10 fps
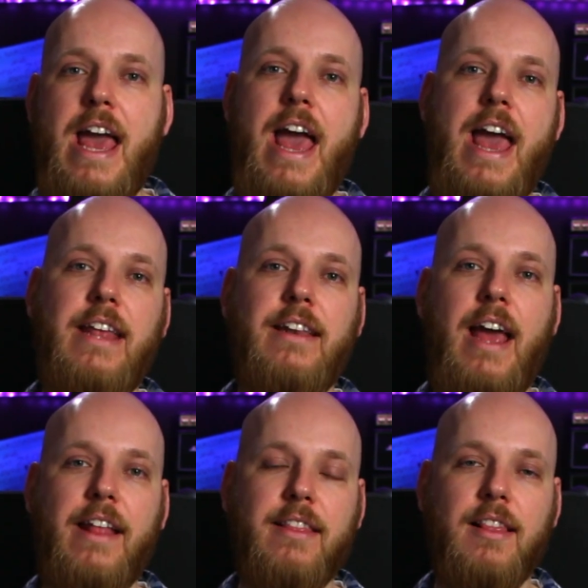And
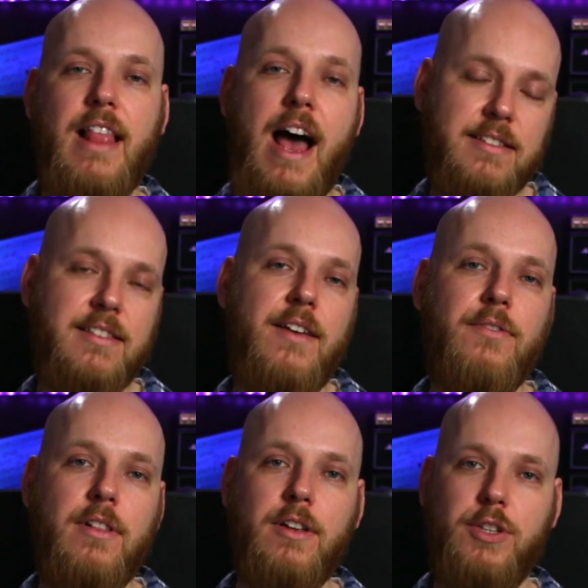at the last
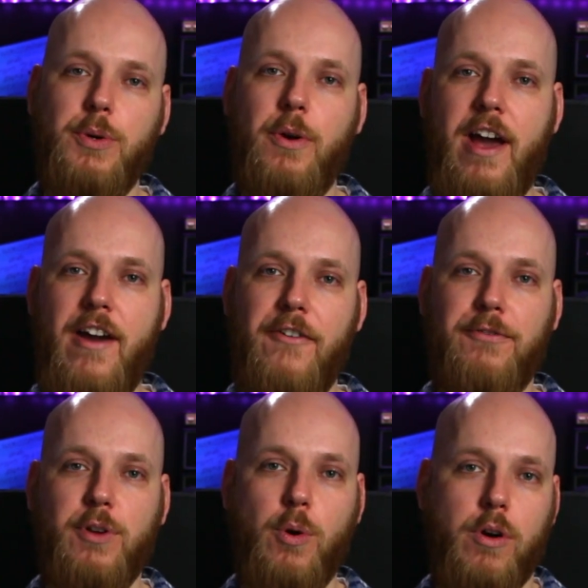level, you
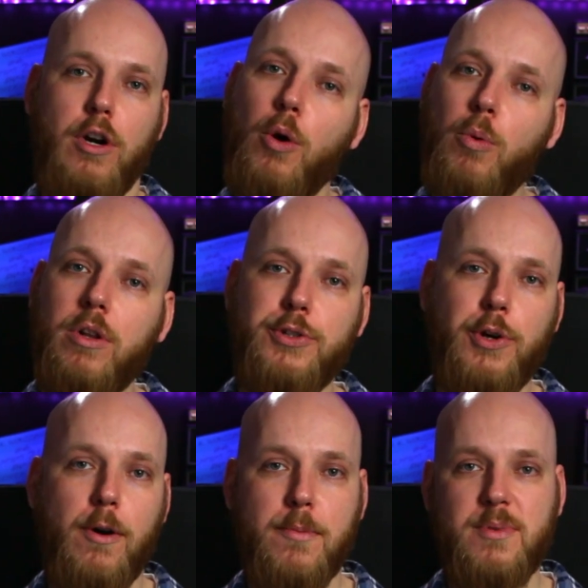have your local
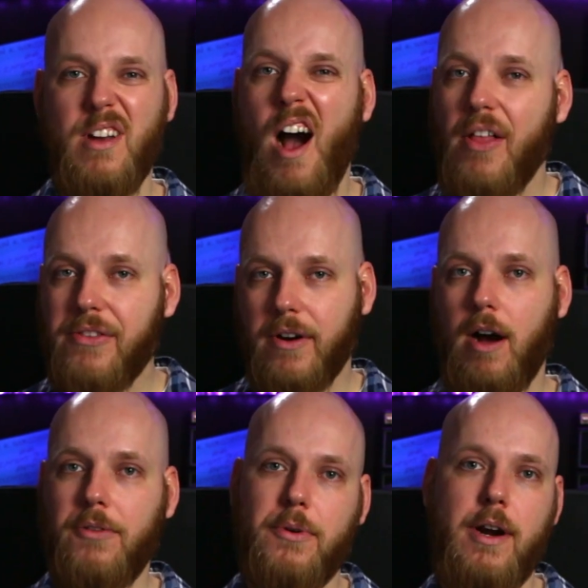shops, other
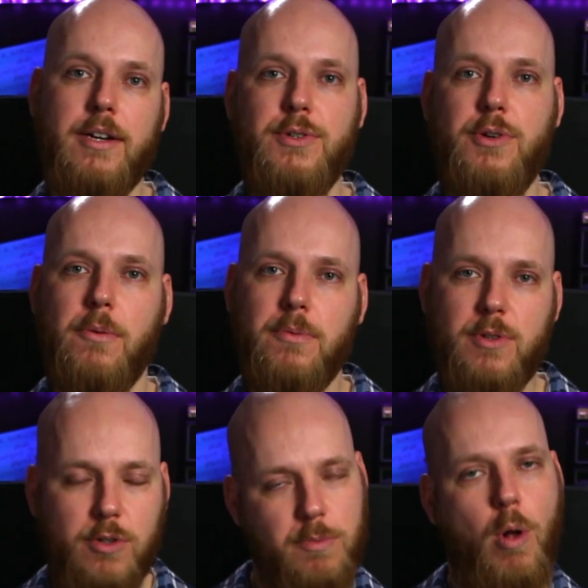authorized shops,
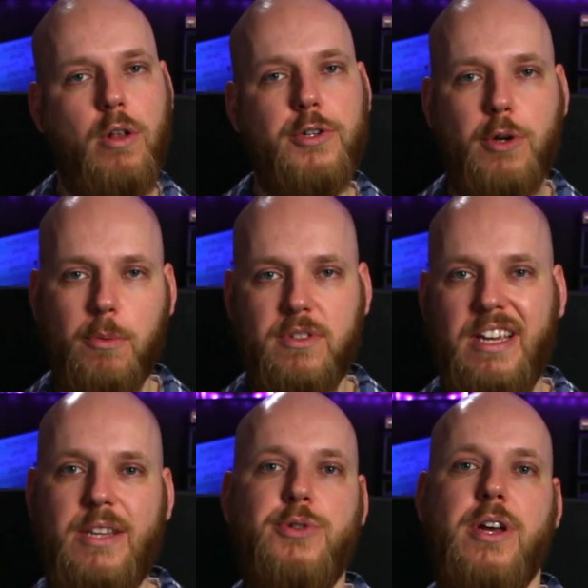smaller
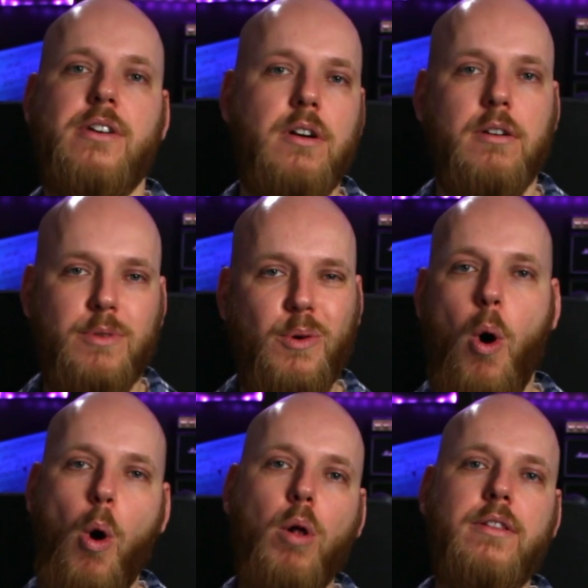shops in general,
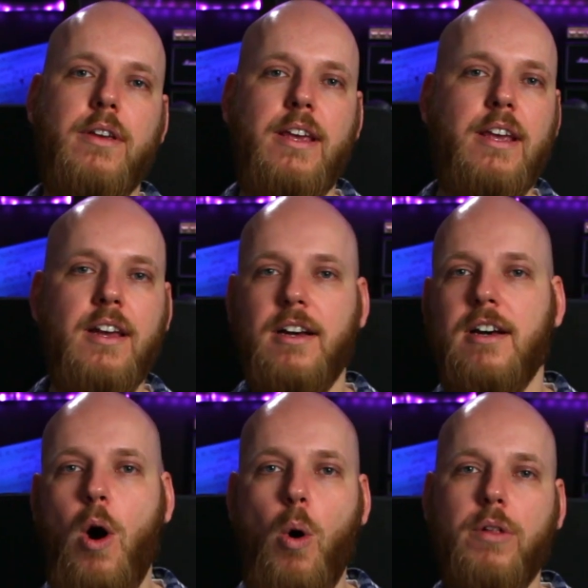all
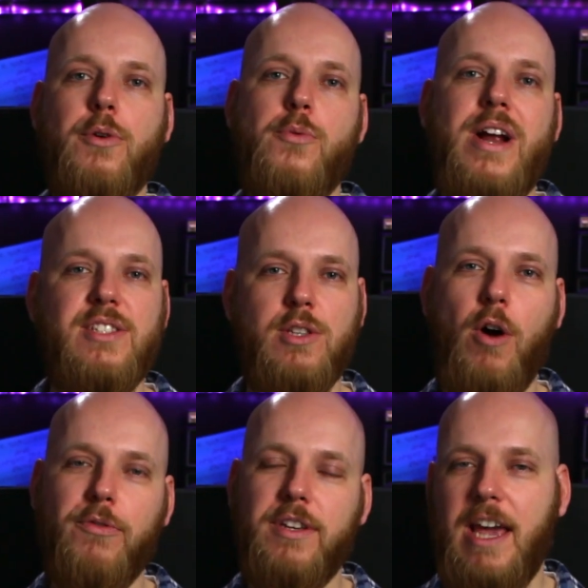the rest
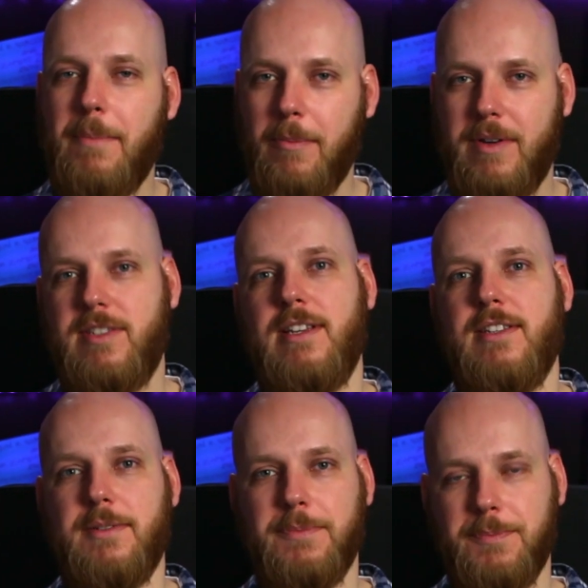of the gaming
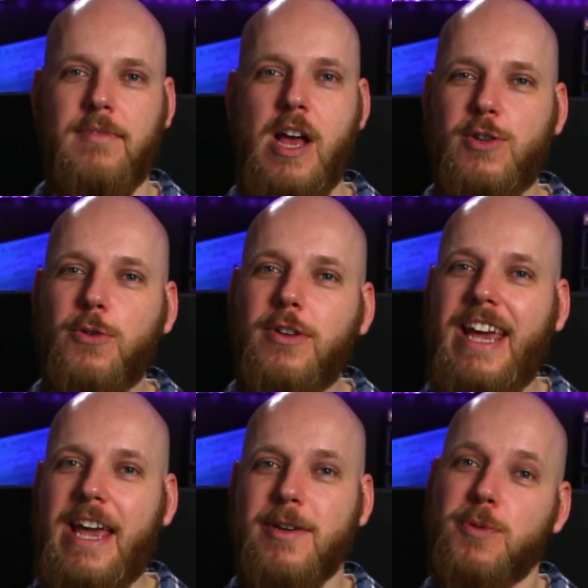business. So the
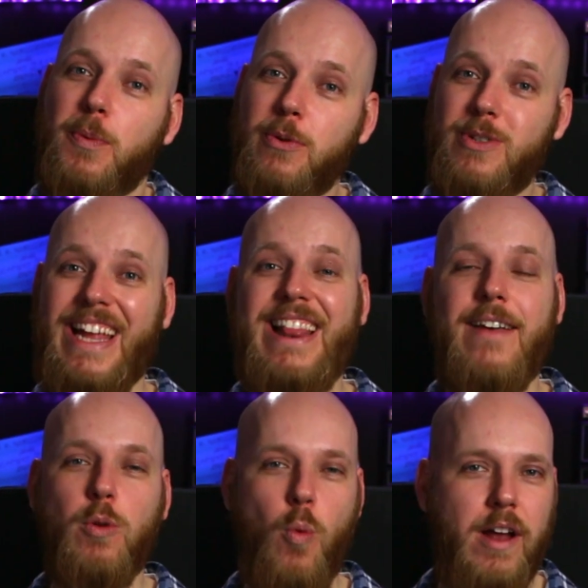game is produced at
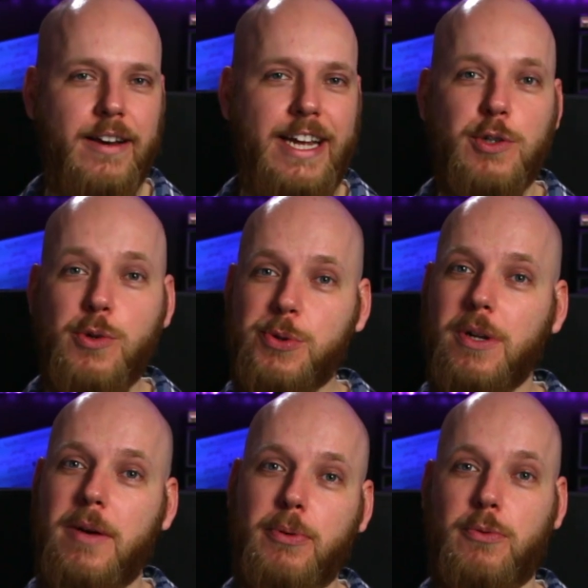level 1, and
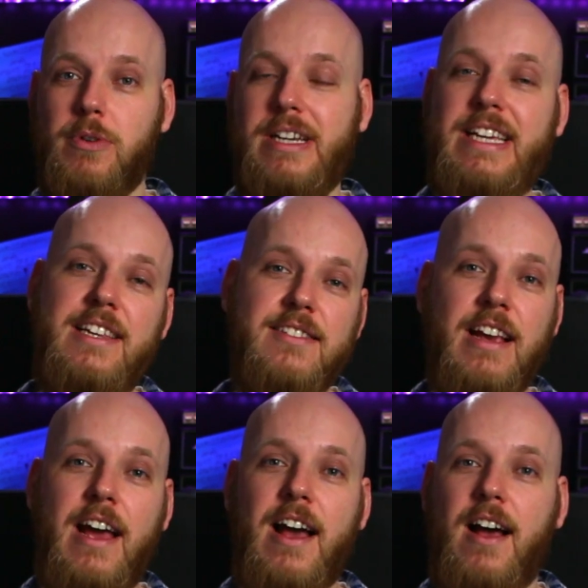usually upon
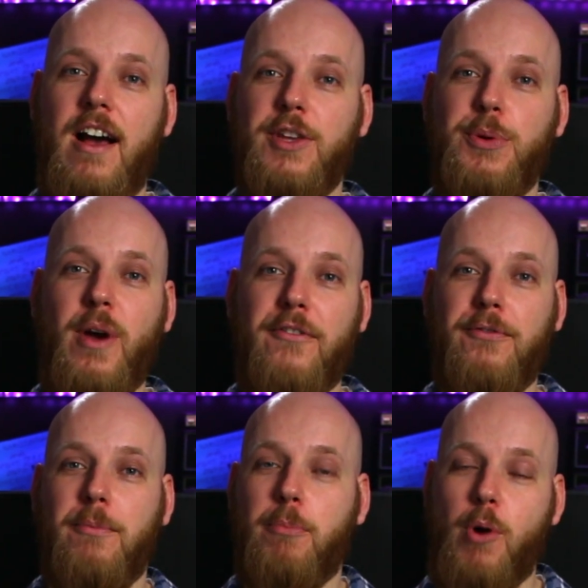release you
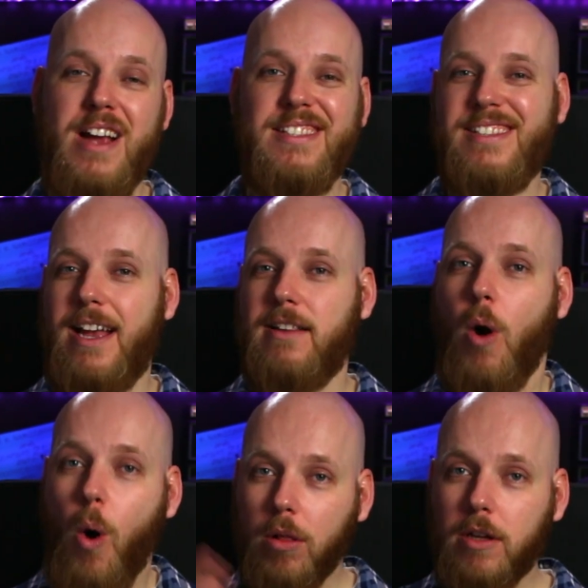have price set
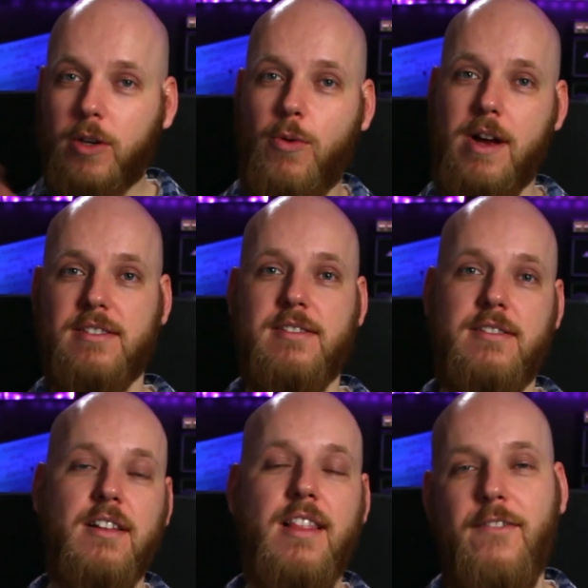all across
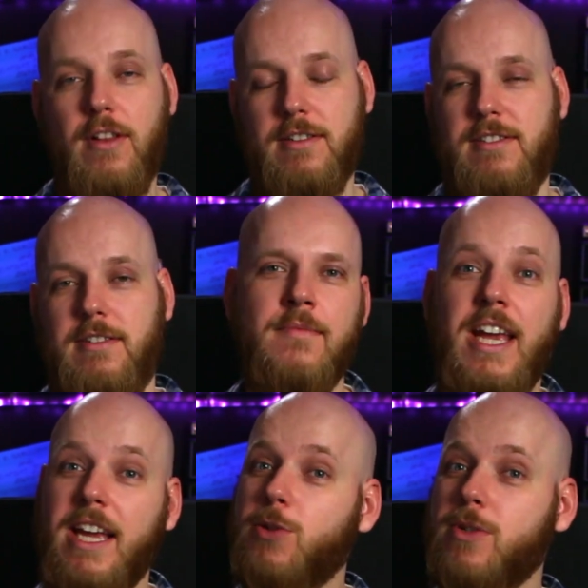the levels.
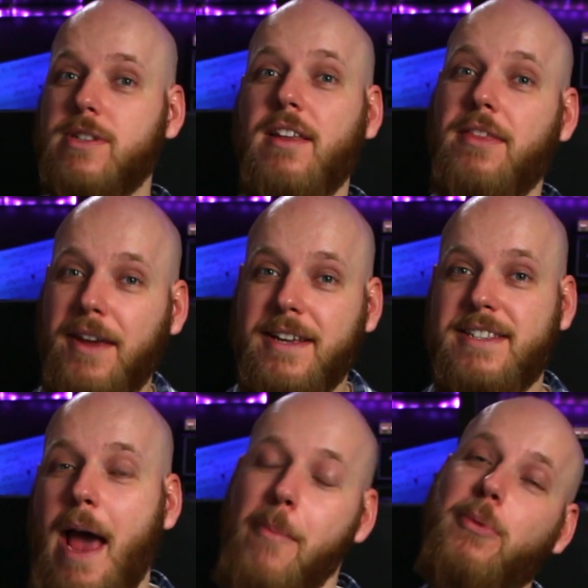Interesting
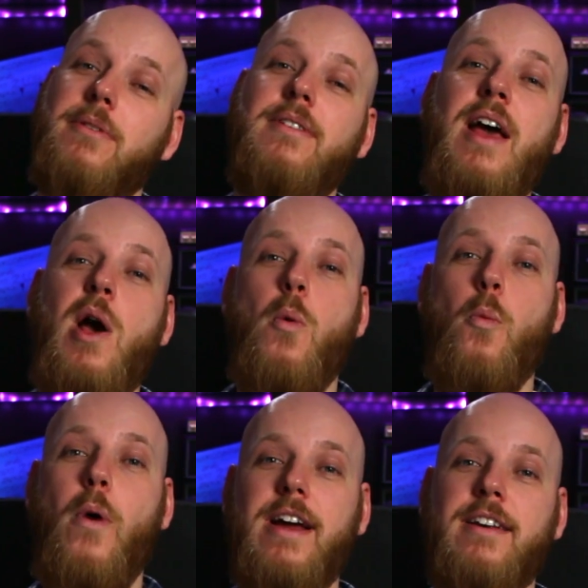things happen
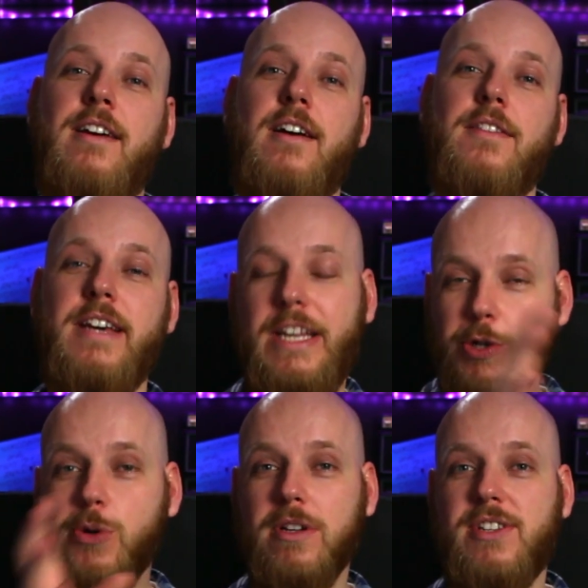when the
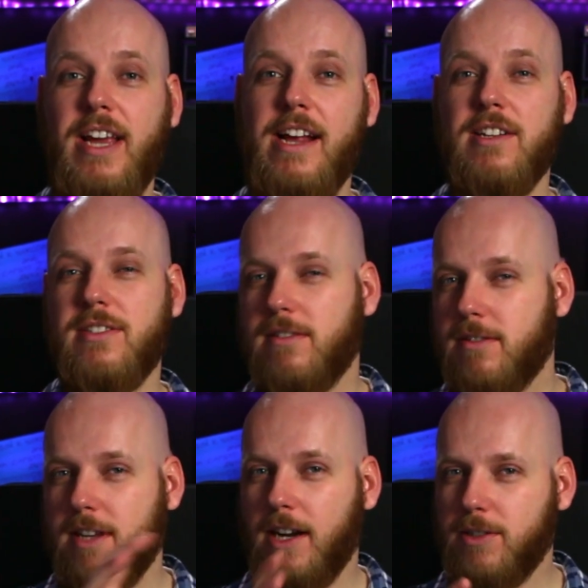initial sales
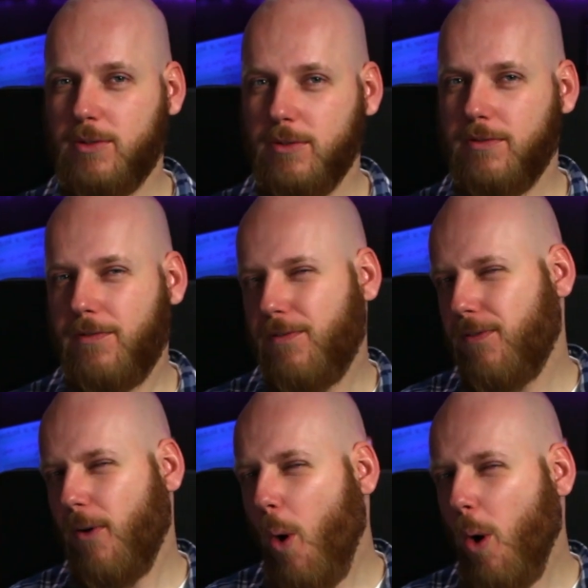starts to
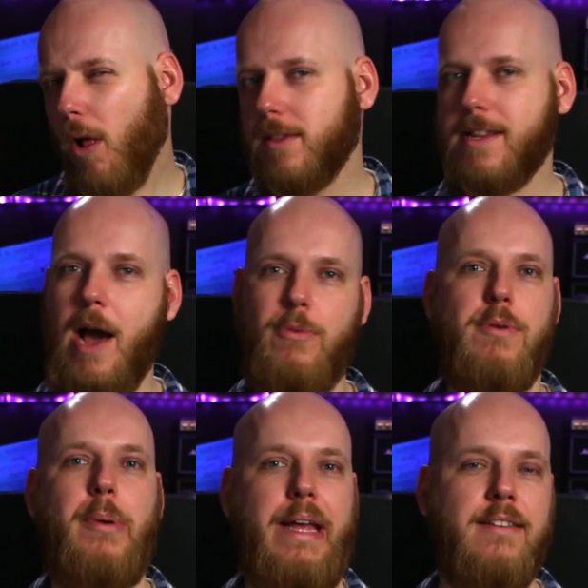fall down
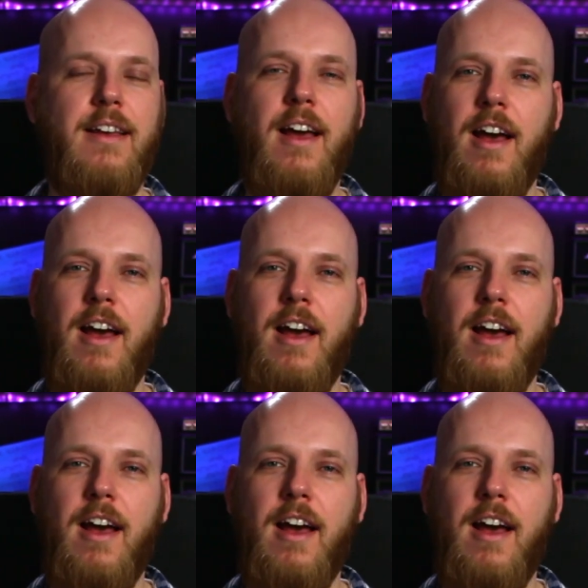a bit.